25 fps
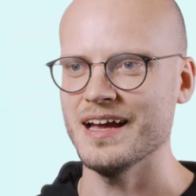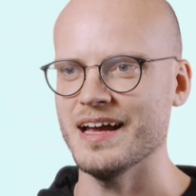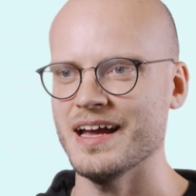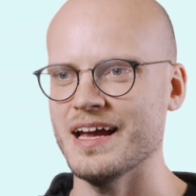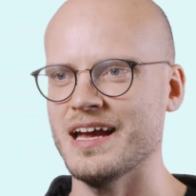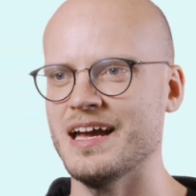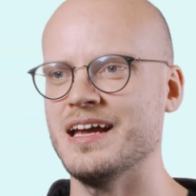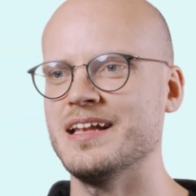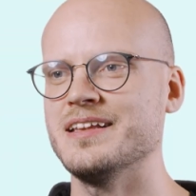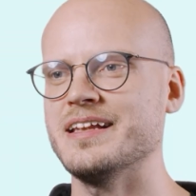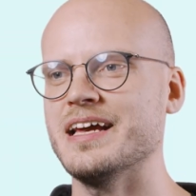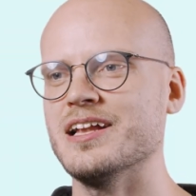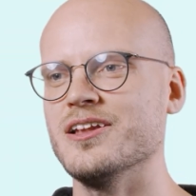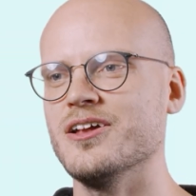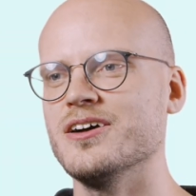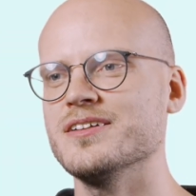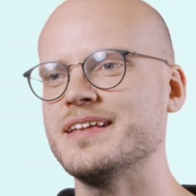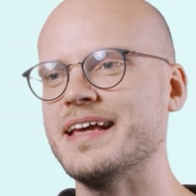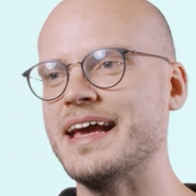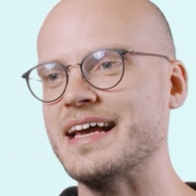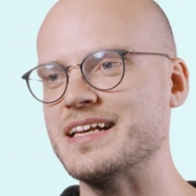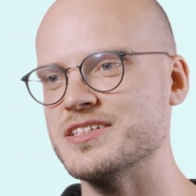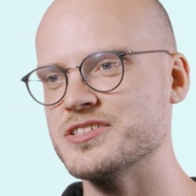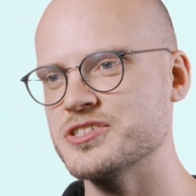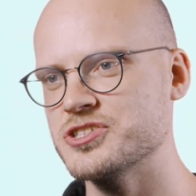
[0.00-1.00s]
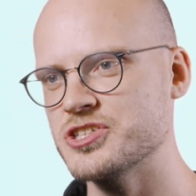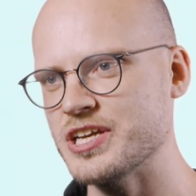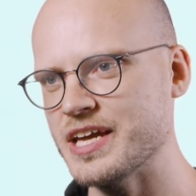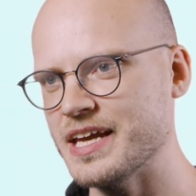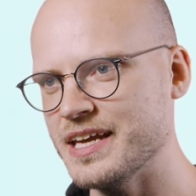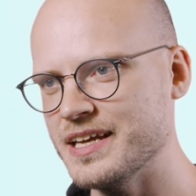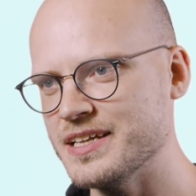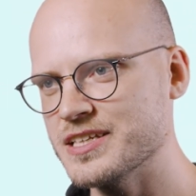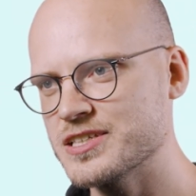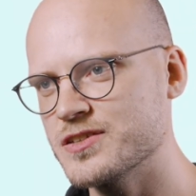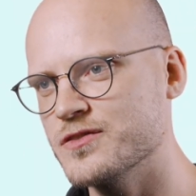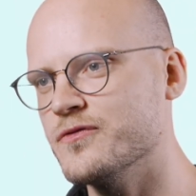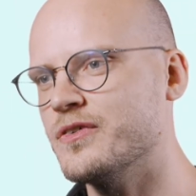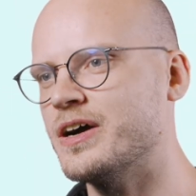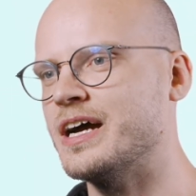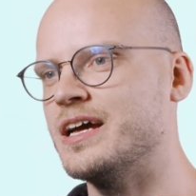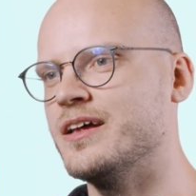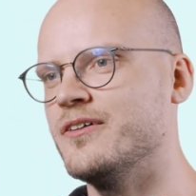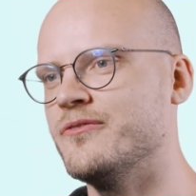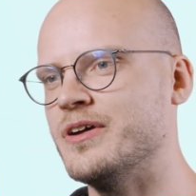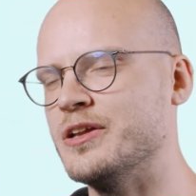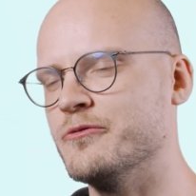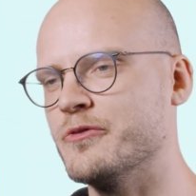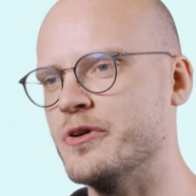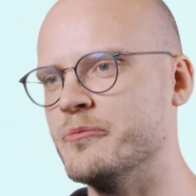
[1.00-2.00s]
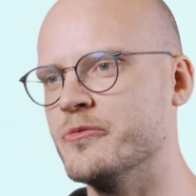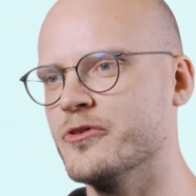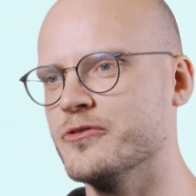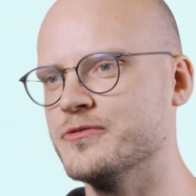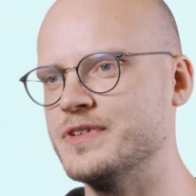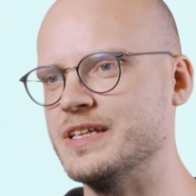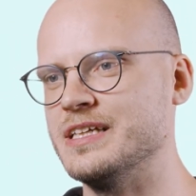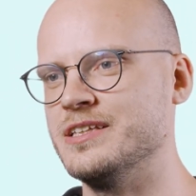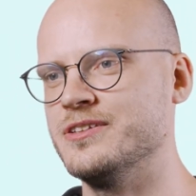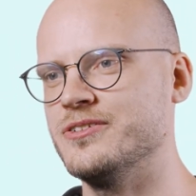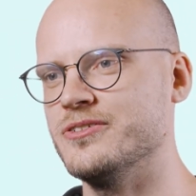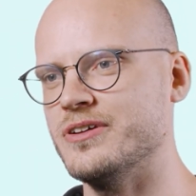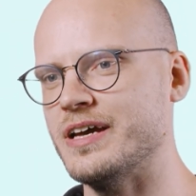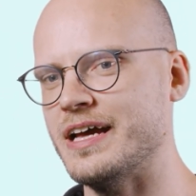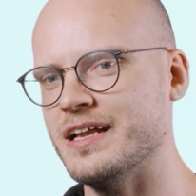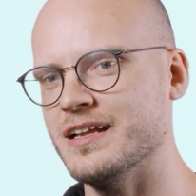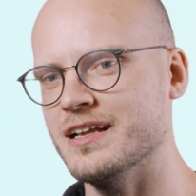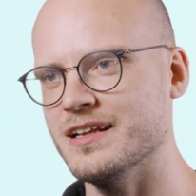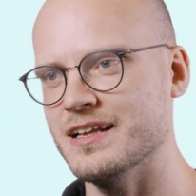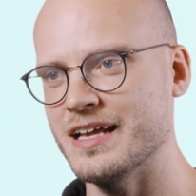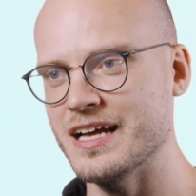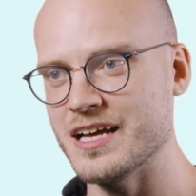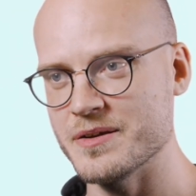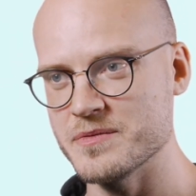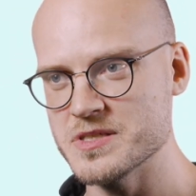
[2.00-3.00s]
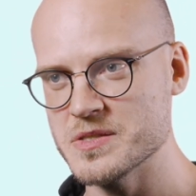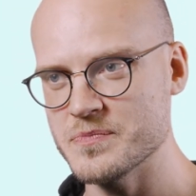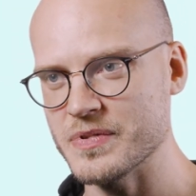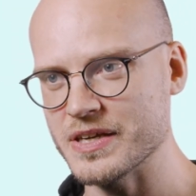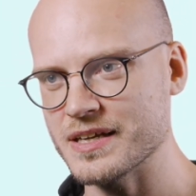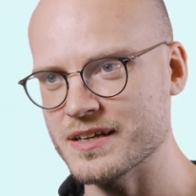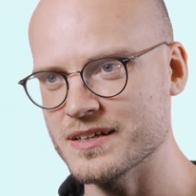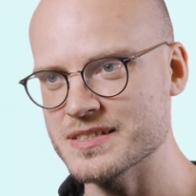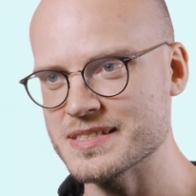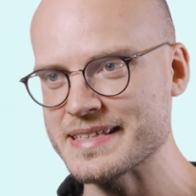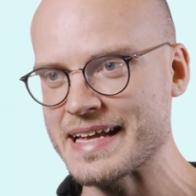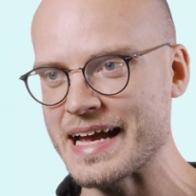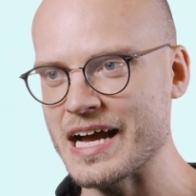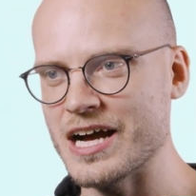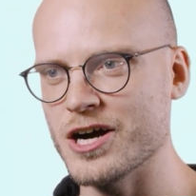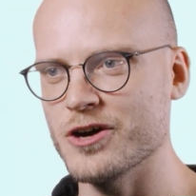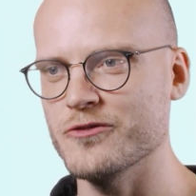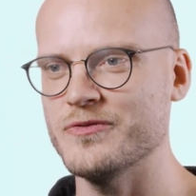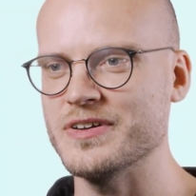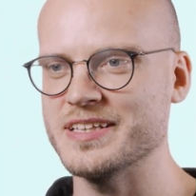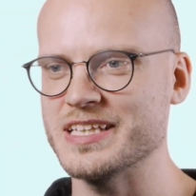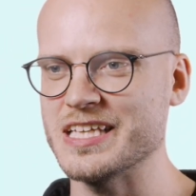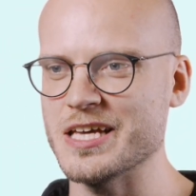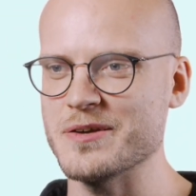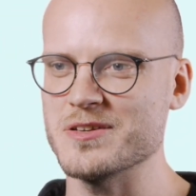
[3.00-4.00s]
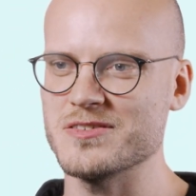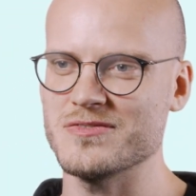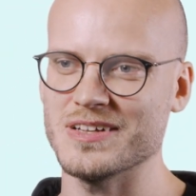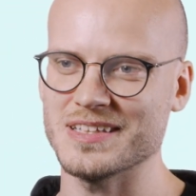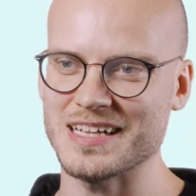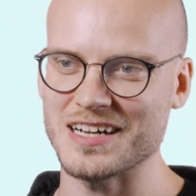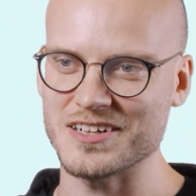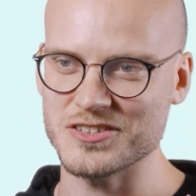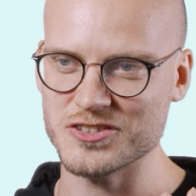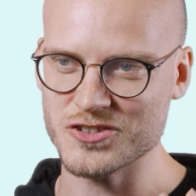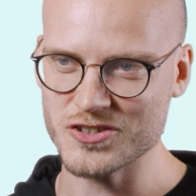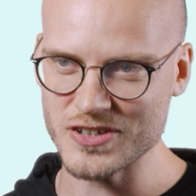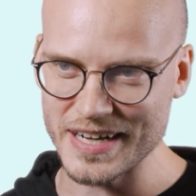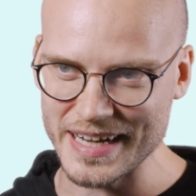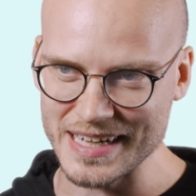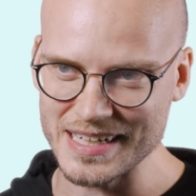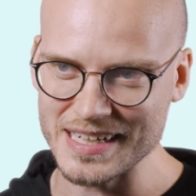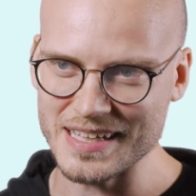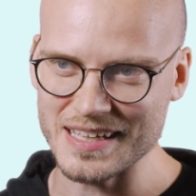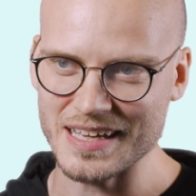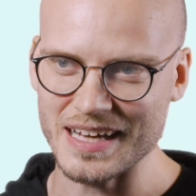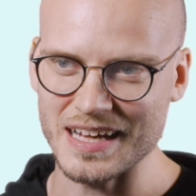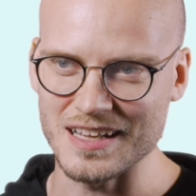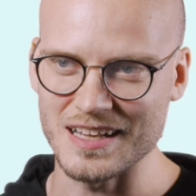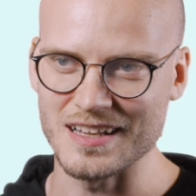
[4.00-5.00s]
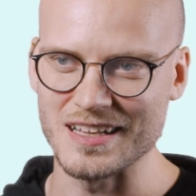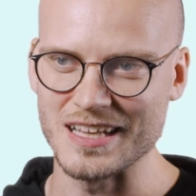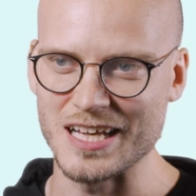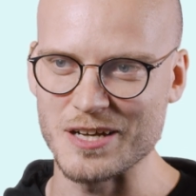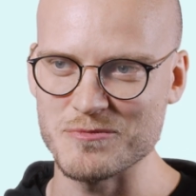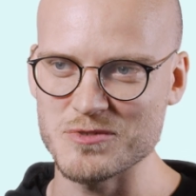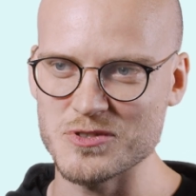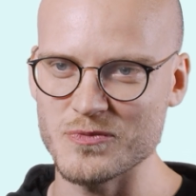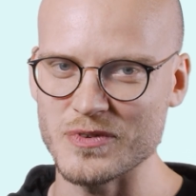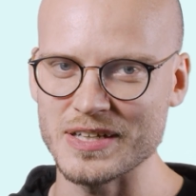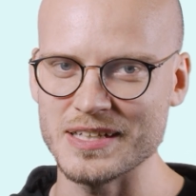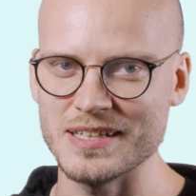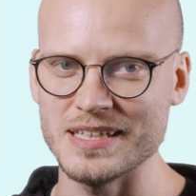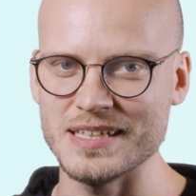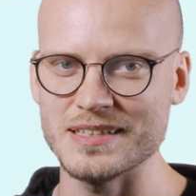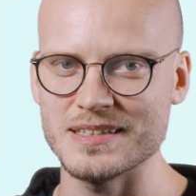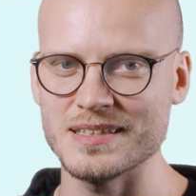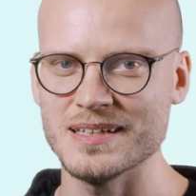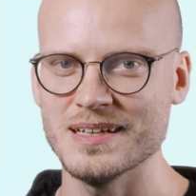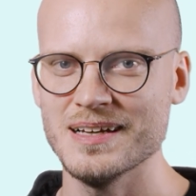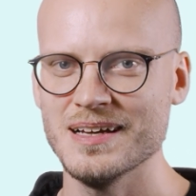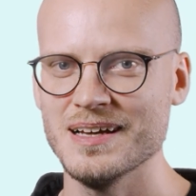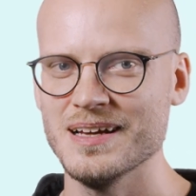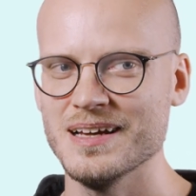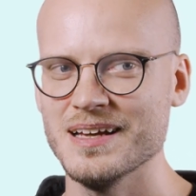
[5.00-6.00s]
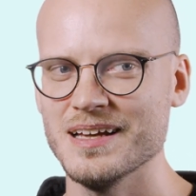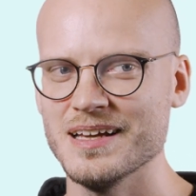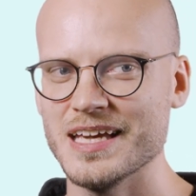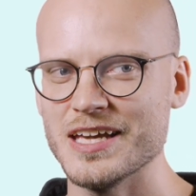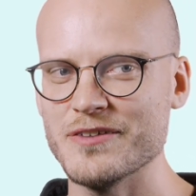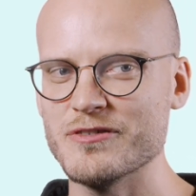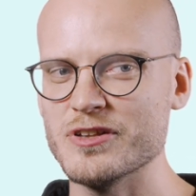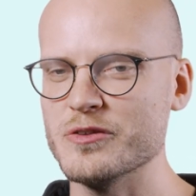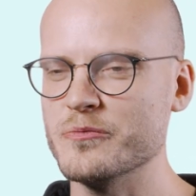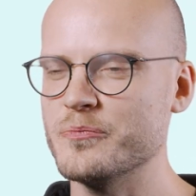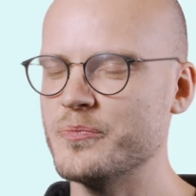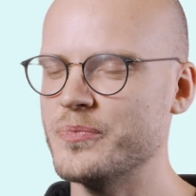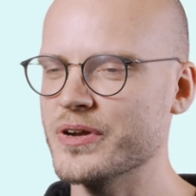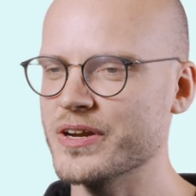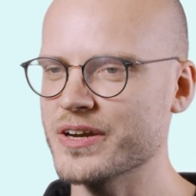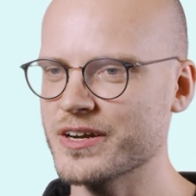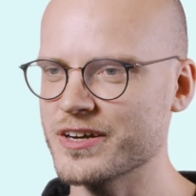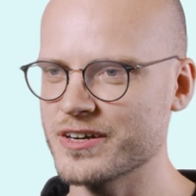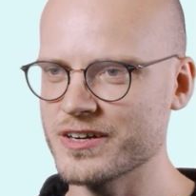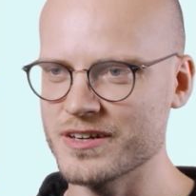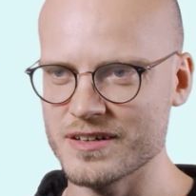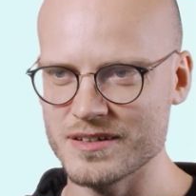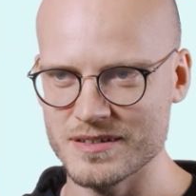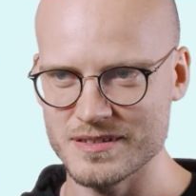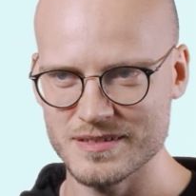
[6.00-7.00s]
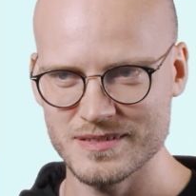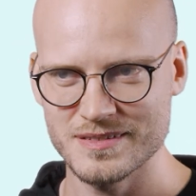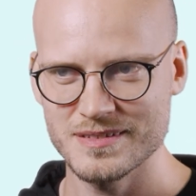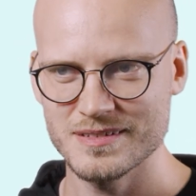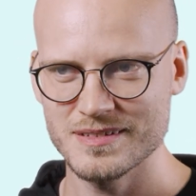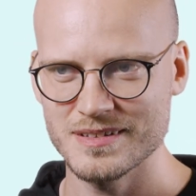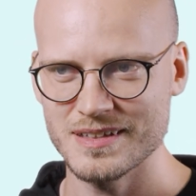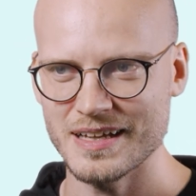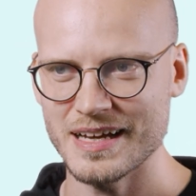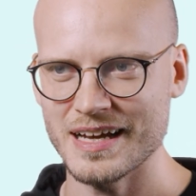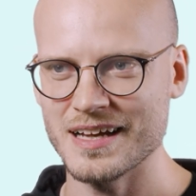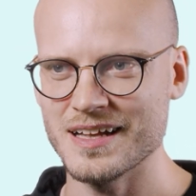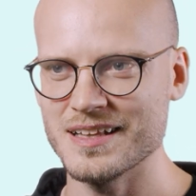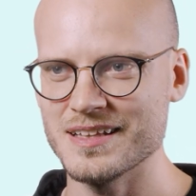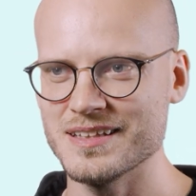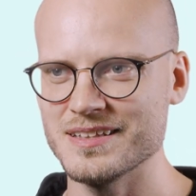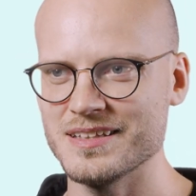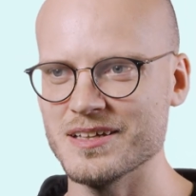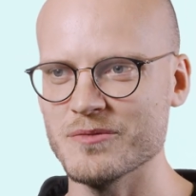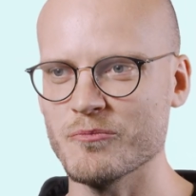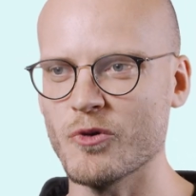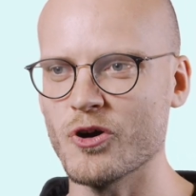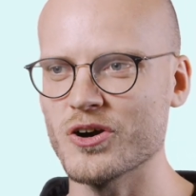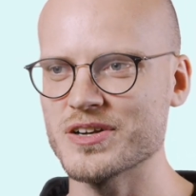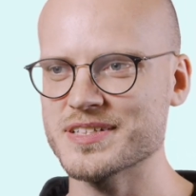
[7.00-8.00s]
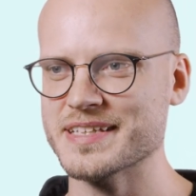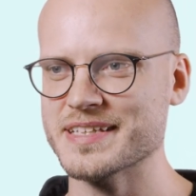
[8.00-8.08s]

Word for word: And a lot has changed when we moved into L L Ms, because now the teams that are training L L Ms, we need even bigger and the more